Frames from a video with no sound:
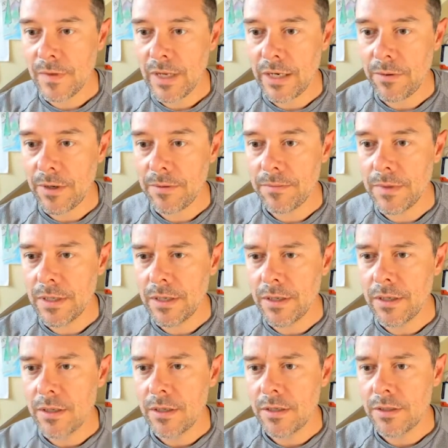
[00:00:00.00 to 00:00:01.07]
Anyway,
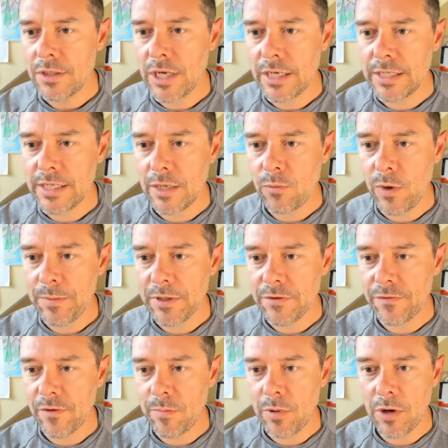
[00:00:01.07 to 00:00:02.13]
Johnny said
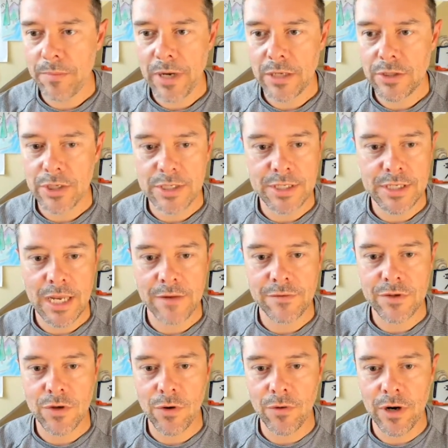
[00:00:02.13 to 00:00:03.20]
women's football might just save
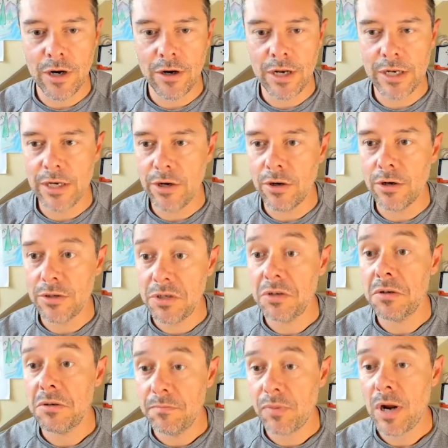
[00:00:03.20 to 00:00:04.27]
Sorare in a year or
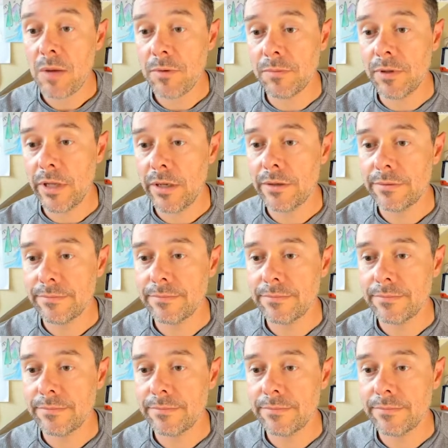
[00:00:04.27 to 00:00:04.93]
two. Probably.